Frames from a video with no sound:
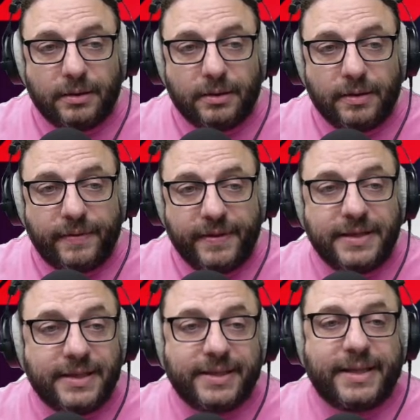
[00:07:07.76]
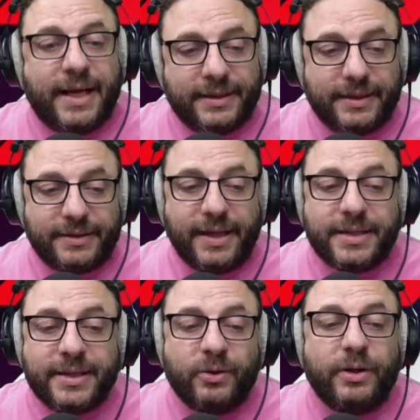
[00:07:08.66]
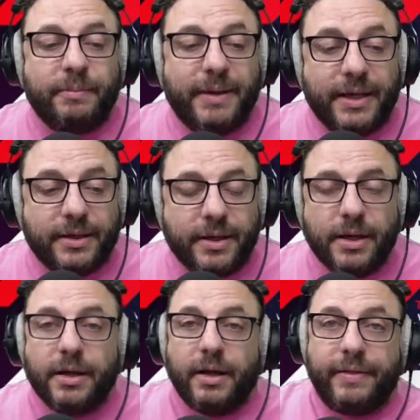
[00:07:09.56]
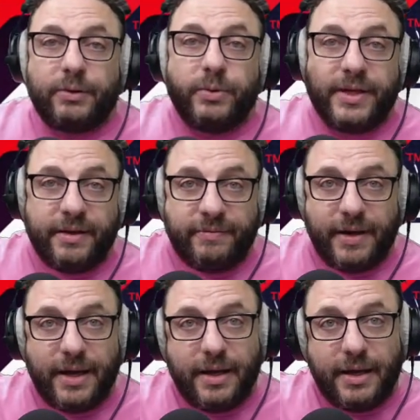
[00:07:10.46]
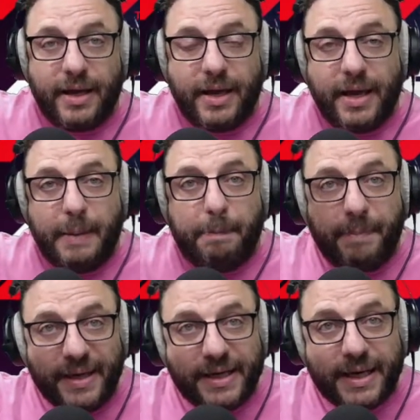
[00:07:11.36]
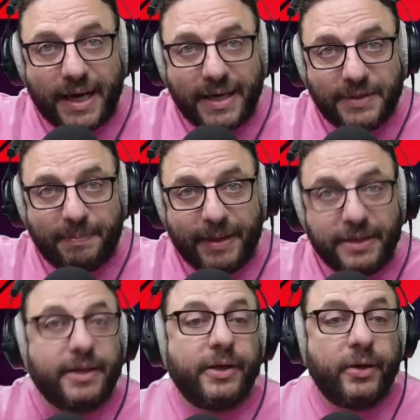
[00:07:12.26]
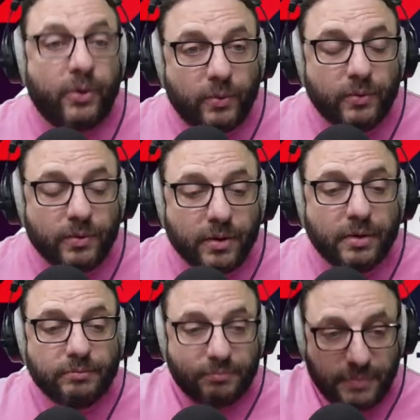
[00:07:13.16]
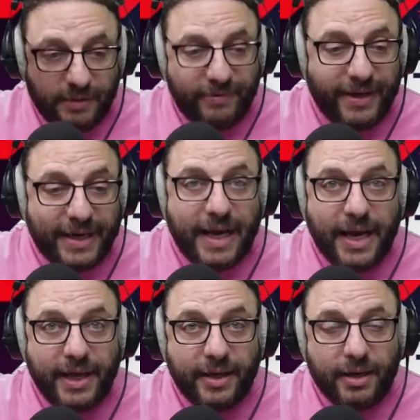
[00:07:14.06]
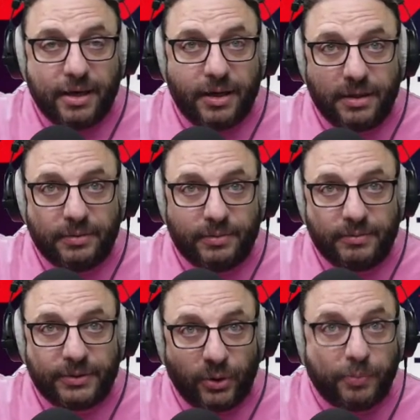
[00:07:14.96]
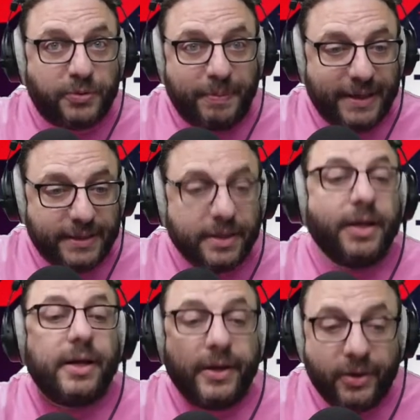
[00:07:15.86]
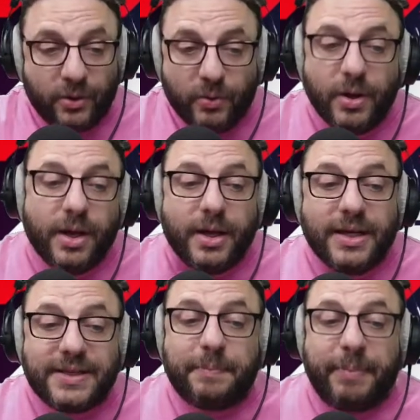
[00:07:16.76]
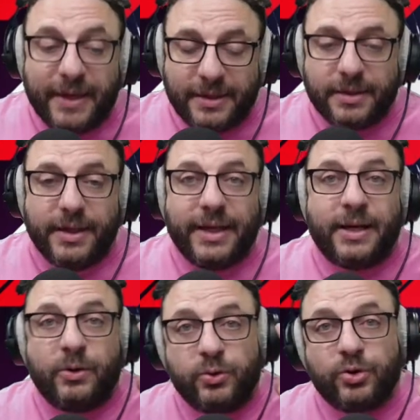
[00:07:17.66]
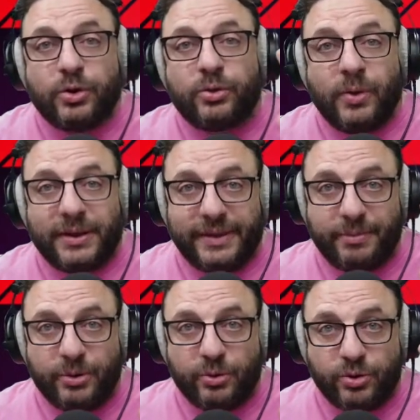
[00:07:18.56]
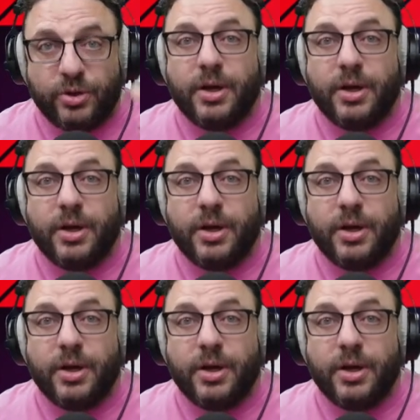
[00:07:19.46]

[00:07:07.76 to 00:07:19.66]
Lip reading: this start doesn't only mean that we have a big high speed, no, a very high top speed, no. Speed includes two attributes: